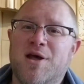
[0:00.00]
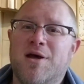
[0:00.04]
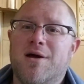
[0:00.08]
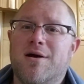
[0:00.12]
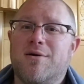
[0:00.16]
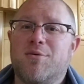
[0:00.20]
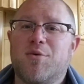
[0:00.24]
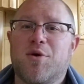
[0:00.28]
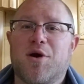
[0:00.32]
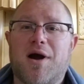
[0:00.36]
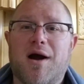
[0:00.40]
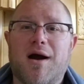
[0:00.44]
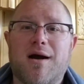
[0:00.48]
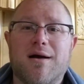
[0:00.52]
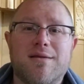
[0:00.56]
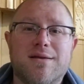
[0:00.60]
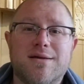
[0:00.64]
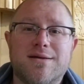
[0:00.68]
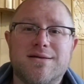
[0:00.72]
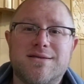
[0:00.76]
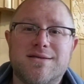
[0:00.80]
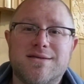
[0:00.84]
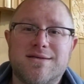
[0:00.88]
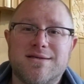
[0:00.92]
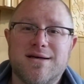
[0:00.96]

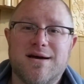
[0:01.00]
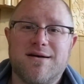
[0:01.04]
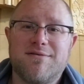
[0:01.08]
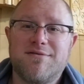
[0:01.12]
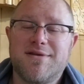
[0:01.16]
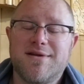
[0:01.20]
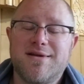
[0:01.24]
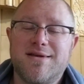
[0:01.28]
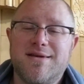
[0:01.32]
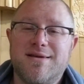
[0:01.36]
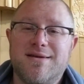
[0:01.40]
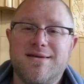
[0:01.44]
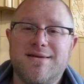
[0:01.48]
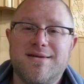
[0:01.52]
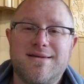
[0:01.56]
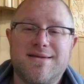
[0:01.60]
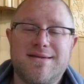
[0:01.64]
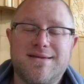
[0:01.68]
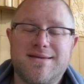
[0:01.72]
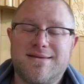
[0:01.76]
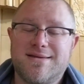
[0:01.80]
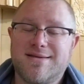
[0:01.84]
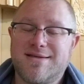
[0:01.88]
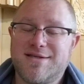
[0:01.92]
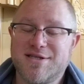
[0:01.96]
Regardless of the
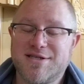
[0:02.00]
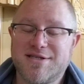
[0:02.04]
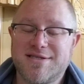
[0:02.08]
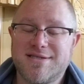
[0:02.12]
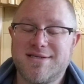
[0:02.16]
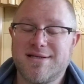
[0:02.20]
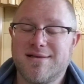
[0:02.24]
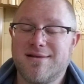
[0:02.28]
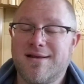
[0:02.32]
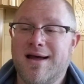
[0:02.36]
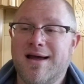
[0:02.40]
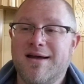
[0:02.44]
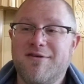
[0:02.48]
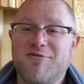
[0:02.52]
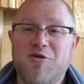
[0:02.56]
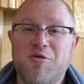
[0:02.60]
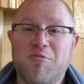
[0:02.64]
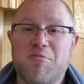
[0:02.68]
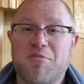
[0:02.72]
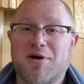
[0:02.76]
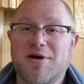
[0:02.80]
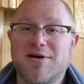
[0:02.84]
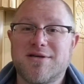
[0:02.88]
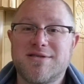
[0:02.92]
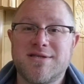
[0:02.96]
just delightful
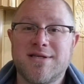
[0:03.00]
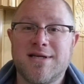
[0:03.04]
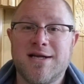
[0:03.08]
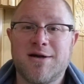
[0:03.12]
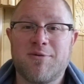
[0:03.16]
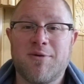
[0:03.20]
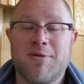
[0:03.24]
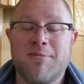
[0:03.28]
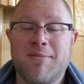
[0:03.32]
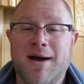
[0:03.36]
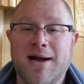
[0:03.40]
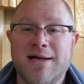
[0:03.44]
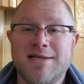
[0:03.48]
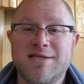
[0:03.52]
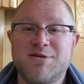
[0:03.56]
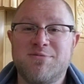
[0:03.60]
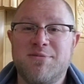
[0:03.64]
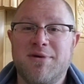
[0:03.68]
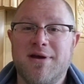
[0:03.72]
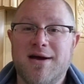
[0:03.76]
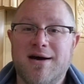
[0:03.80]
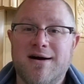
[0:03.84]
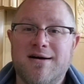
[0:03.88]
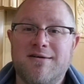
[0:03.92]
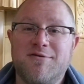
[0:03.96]
person it reminds
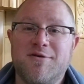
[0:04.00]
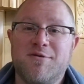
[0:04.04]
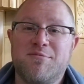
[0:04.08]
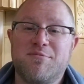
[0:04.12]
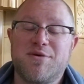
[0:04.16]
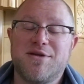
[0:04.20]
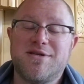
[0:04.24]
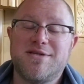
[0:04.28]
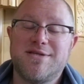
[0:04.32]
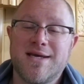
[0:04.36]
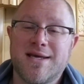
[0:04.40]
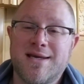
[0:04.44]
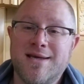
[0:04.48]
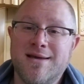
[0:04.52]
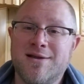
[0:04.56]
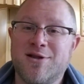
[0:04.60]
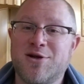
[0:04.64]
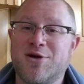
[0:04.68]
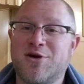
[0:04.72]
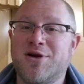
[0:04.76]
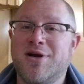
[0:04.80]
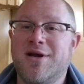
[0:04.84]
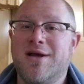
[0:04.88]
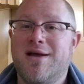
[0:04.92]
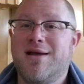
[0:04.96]
me of in
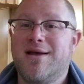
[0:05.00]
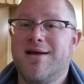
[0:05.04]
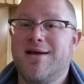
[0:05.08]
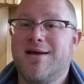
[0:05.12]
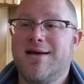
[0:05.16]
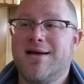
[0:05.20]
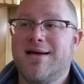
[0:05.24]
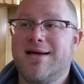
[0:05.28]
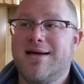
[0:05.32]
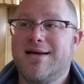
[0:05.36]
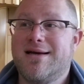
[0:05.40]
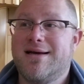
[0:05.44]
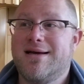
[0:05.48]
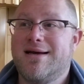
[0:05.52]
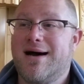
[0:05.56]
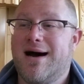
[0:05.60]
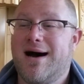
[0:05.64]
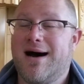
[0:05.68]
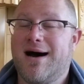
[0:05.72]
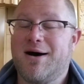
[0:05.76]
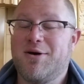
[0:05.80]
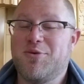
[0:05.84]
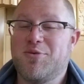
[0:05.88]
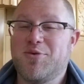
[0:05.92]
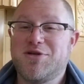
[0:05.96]
particular,
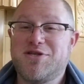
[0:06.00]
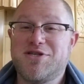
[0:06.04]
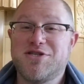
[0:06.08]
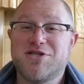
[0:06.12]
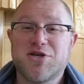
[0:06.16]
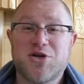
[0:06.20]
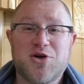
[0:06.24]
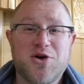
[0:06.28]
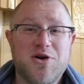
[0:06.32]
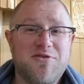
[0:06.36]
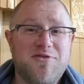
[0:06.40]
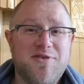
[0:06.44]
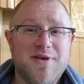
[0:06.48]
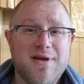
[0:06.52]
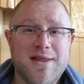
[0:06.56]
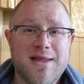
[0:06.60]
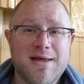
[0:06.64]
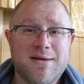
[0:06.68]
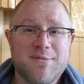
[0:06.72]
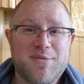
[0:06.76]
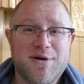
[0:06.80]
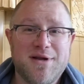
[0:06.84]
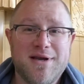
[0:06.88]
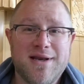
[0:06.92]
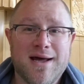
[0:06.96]
which is a good feeling,
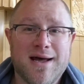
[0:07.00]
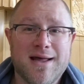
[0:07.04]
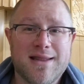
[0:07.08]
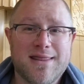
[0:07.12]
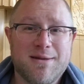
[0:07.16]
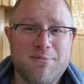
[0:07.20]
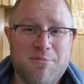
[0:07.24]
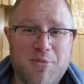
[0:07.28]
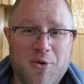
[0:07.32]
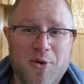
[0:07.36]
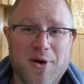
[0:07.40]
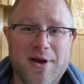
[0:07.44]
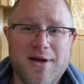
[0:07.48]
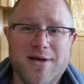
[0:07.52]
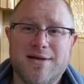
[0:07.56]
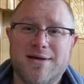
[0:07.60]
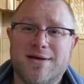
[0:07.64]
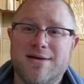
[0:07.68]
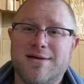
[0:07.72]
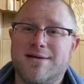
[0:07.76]
but not the point.